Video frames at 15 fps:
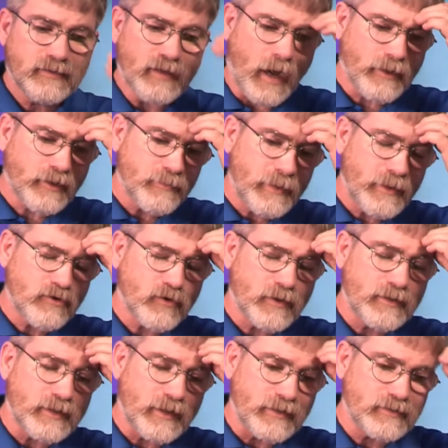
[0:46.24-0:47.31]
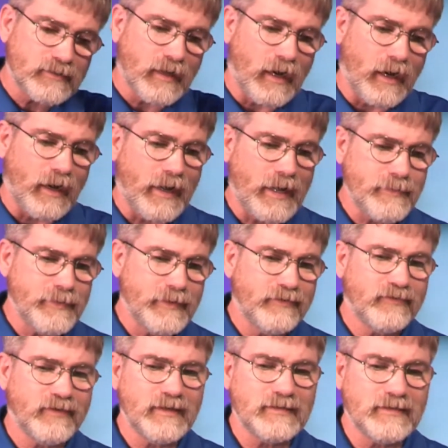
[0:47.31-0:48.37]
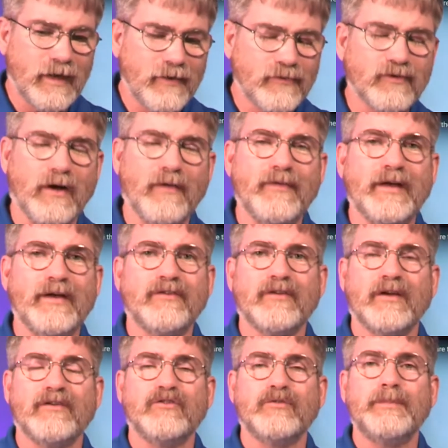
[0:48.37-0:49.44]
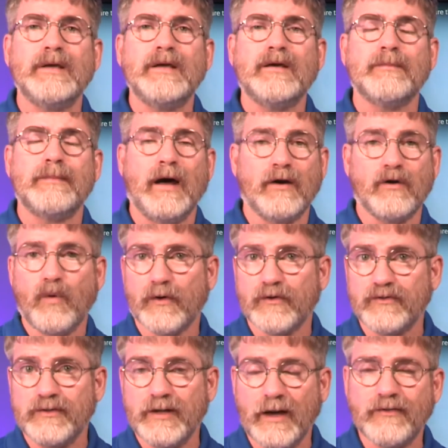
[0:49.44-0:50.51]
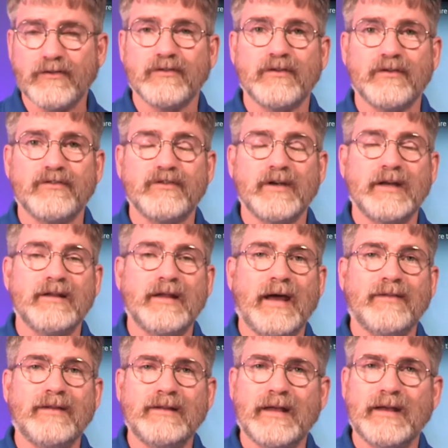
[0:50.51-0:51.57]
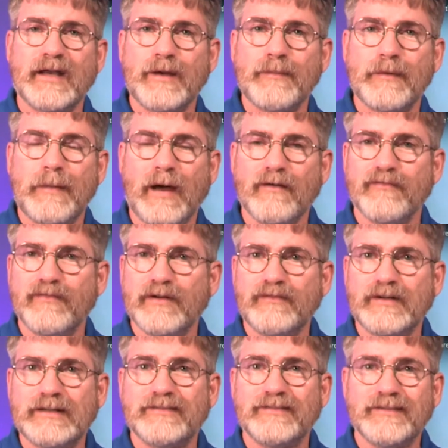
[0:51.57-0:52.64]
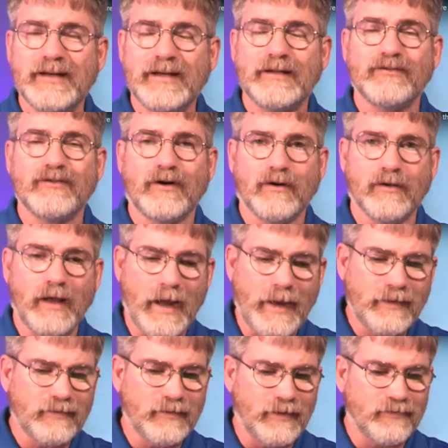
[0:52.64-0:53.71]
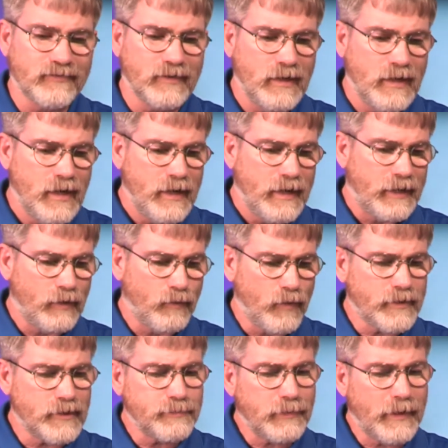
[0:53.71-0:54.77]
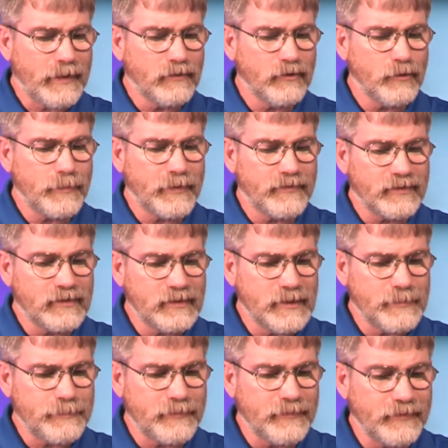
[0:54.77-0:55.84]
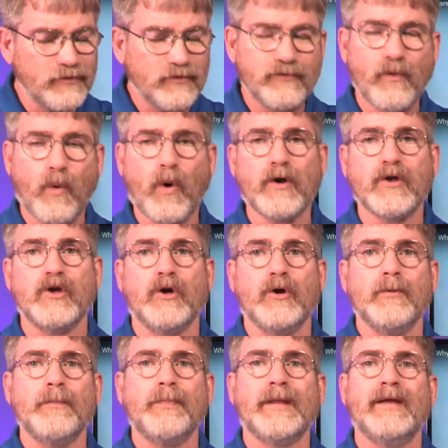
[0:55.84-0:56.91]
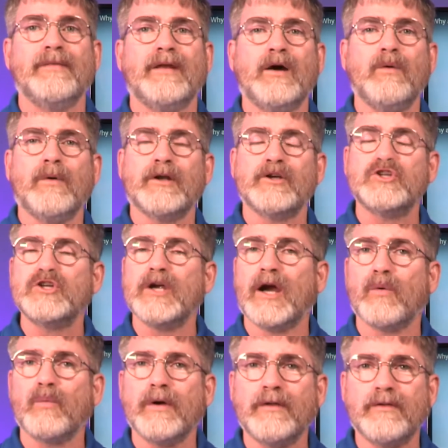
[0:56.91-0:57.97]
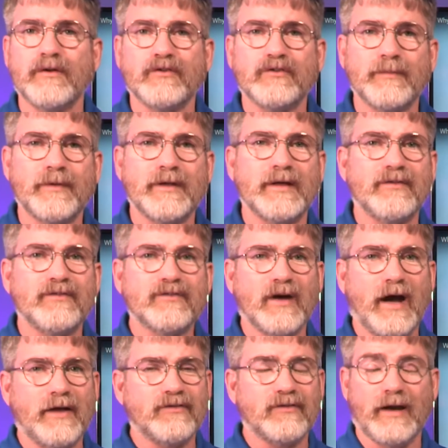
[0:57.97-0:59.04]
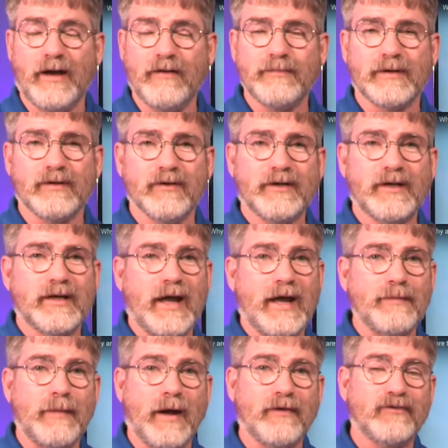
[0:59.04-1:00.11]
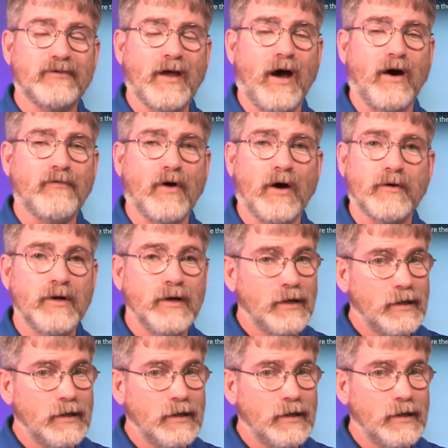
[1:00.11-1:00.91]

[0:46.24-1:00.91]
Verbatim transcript: documentary that ABC does on this, they speak about, of course, dozens of cities. I think they name about 50 cities that are like this. And I wanted to play a little bit of the clip of this for you, and then I want to share with you some of the insights that I've been looking at myself on